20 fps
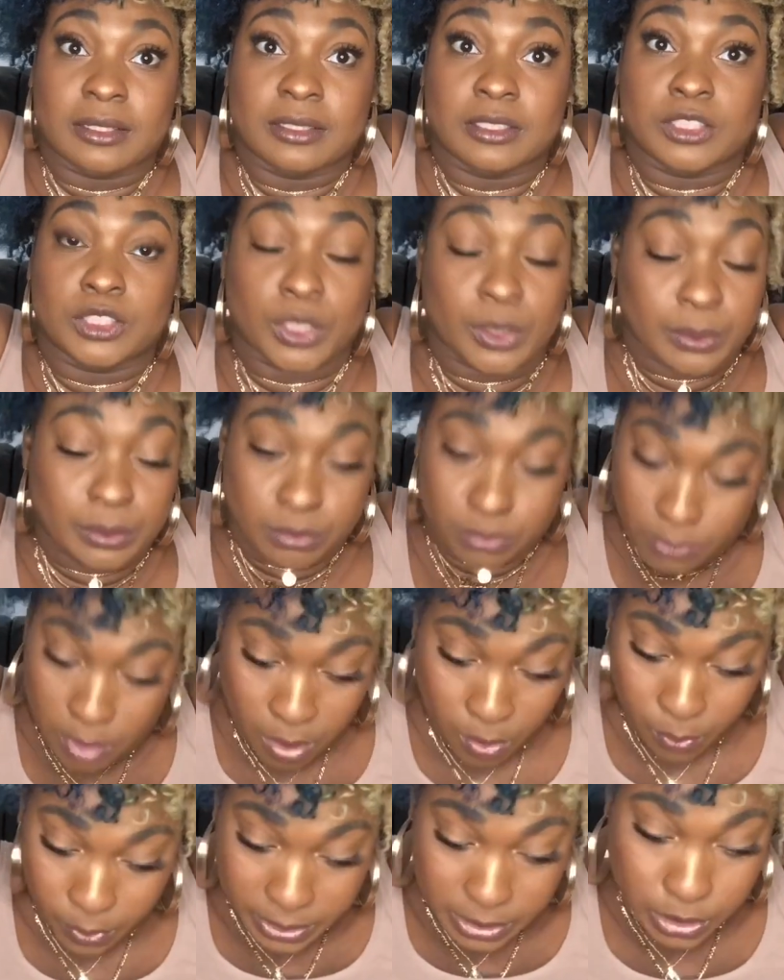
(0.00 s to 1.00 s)
So
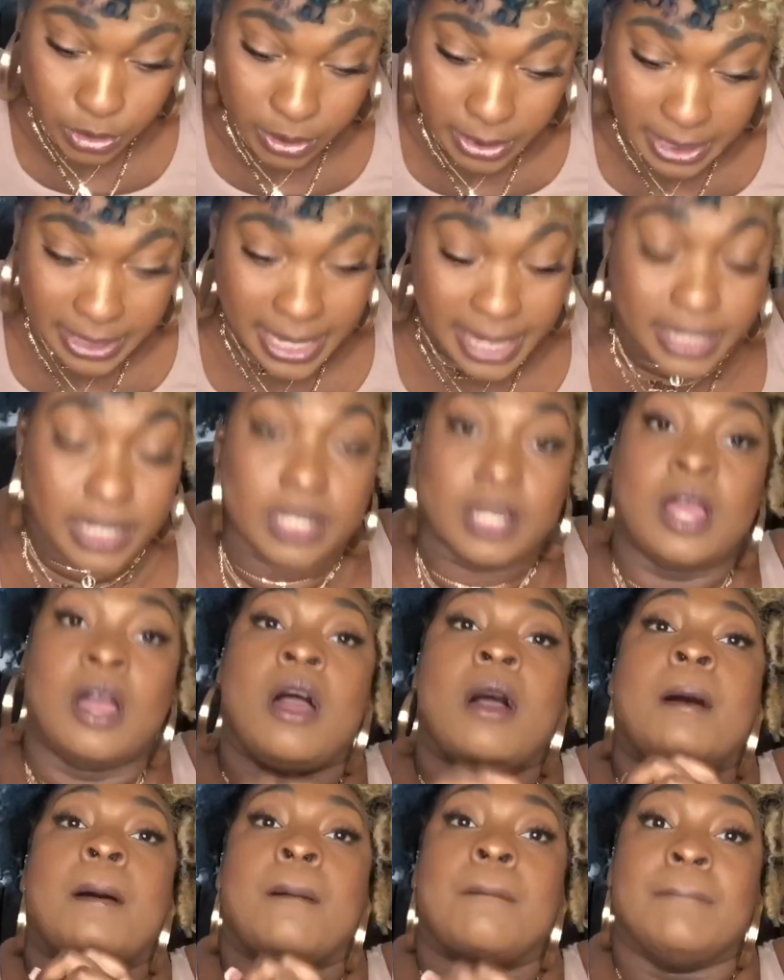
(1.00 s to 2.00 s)
no one's looking at it.
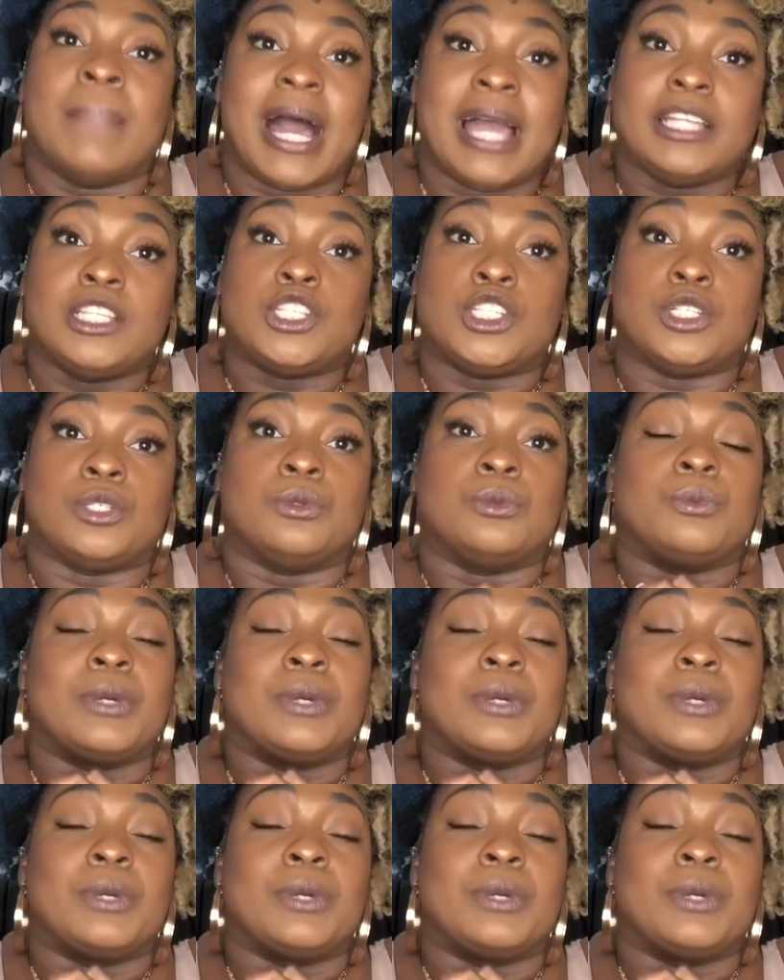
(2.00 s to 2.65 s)
Mind you,